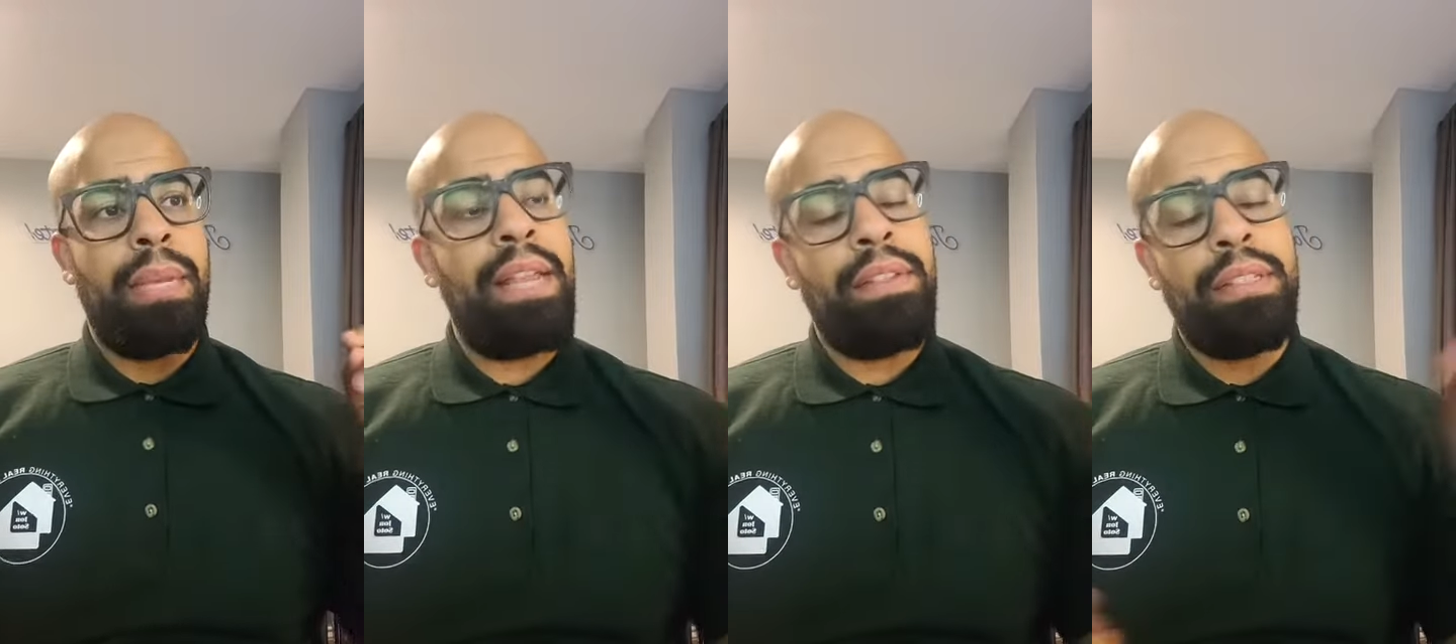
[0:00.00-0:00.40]

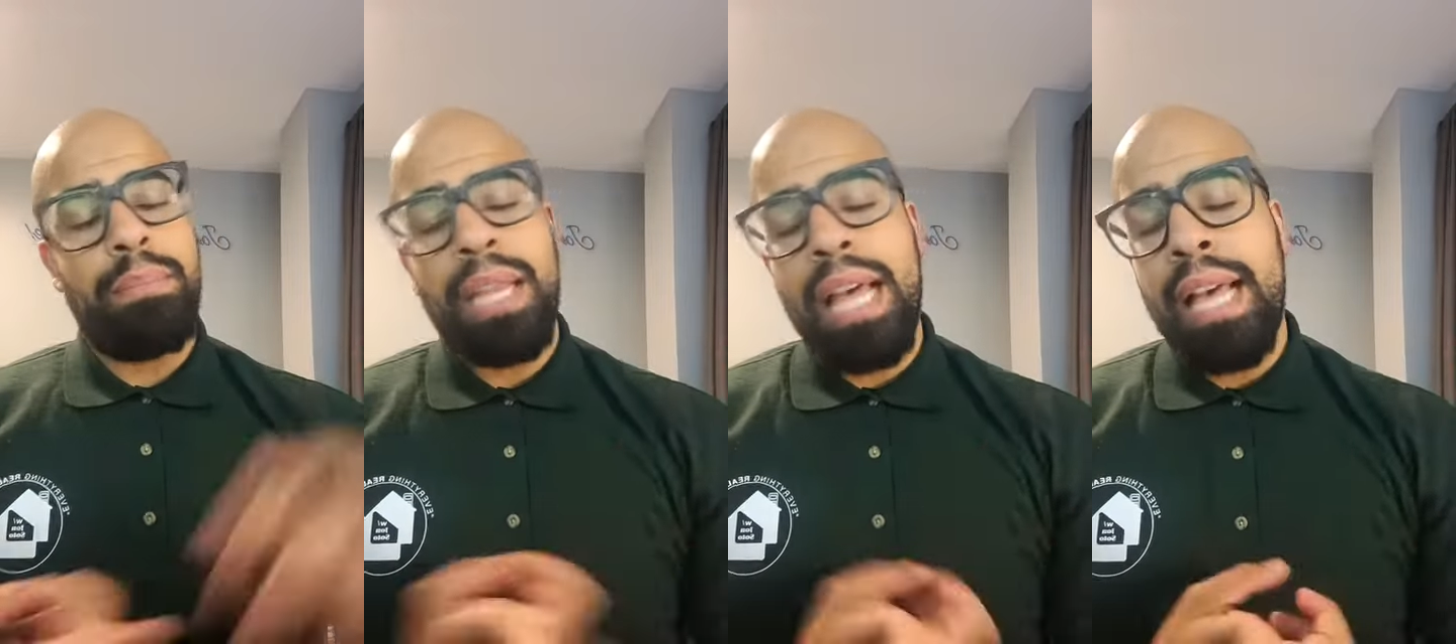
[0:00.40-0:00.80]
buy the
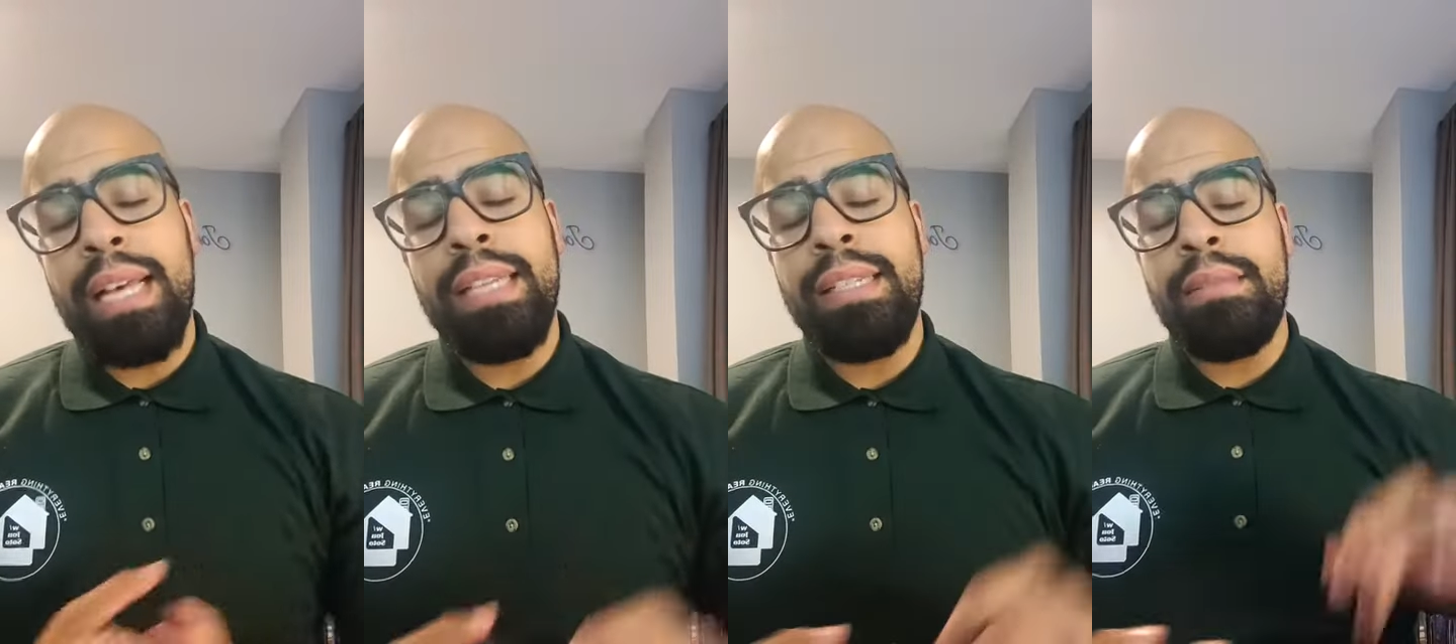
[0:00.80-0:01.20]

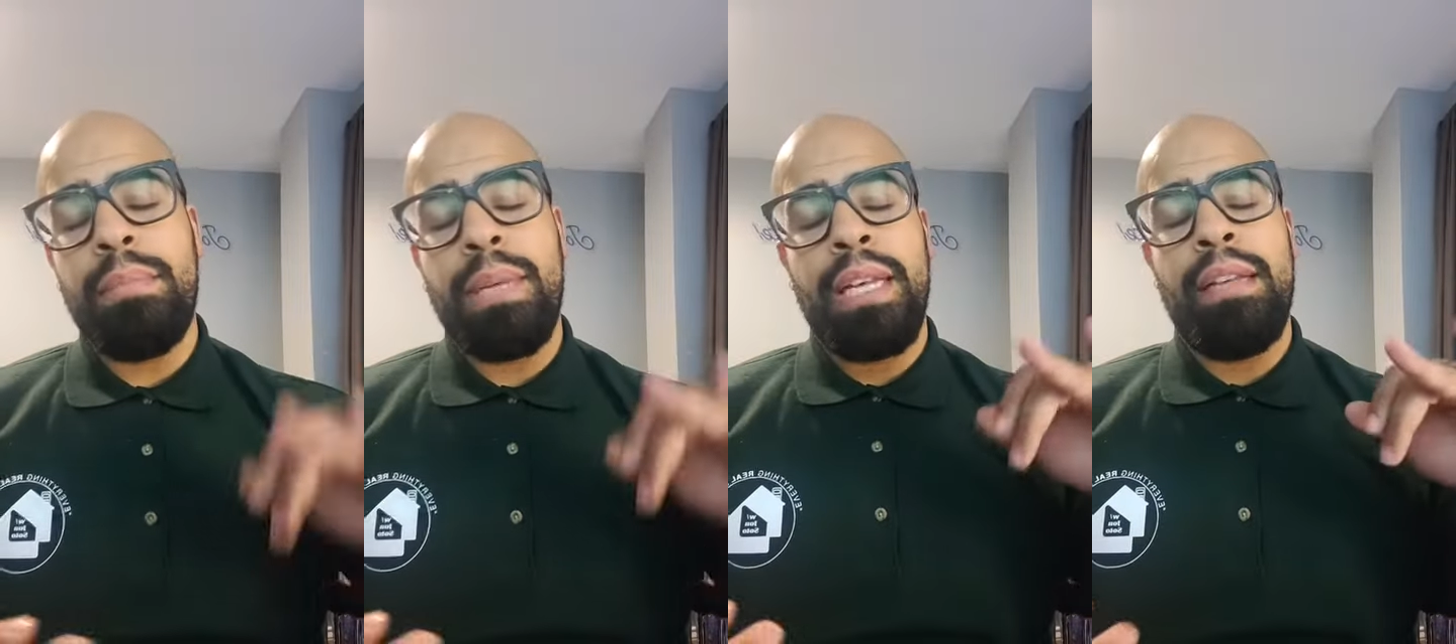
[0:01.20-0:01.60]
supplies,
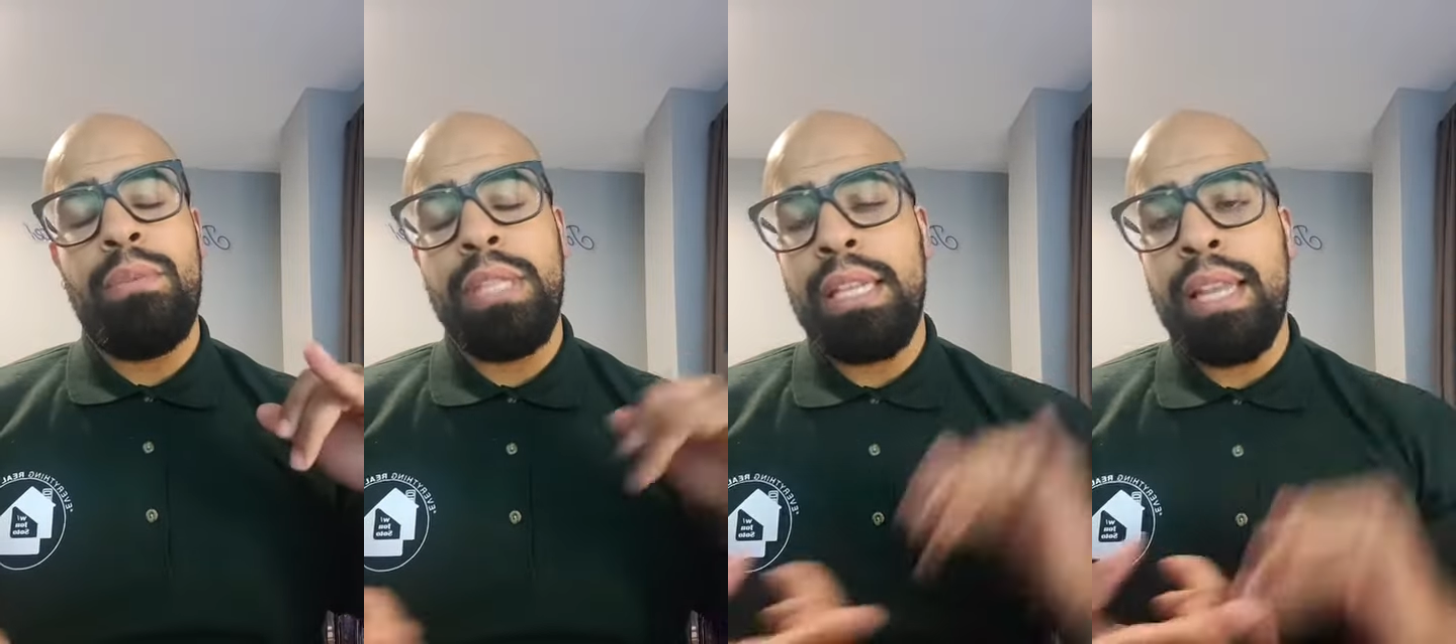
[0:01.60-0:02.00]
buy
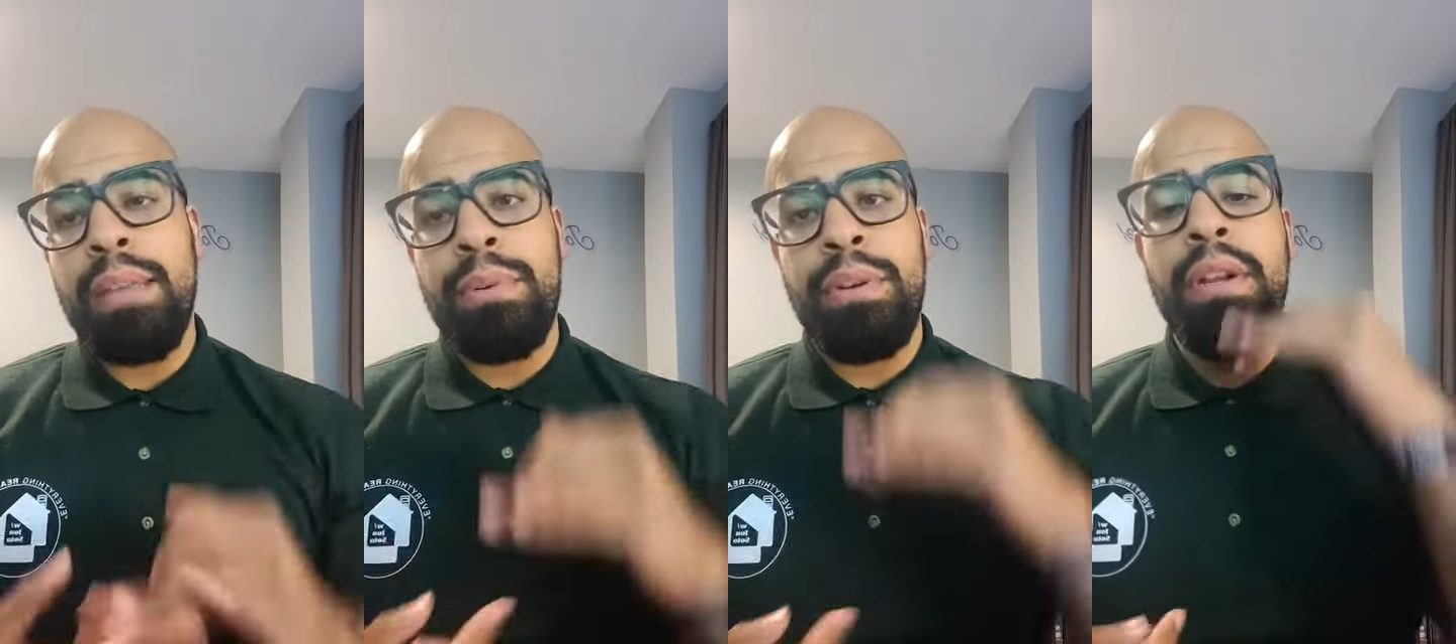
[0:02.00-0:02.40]
with the
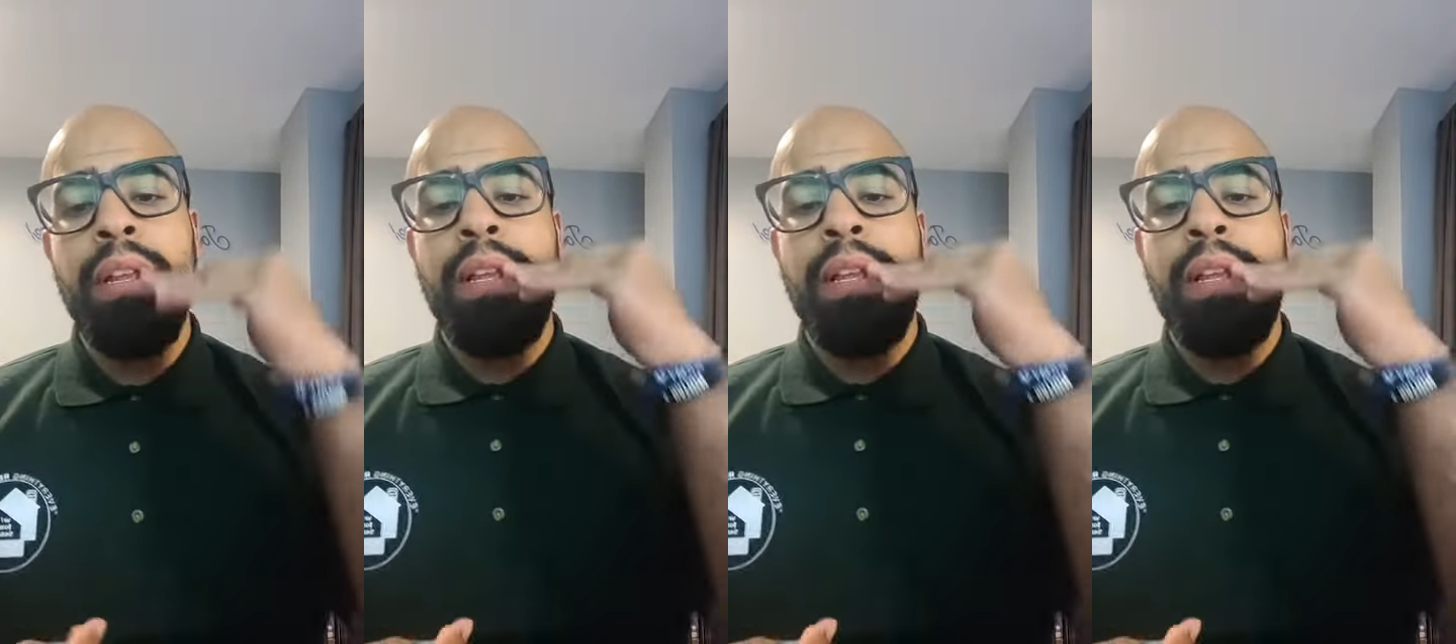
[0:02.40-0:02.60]
labor,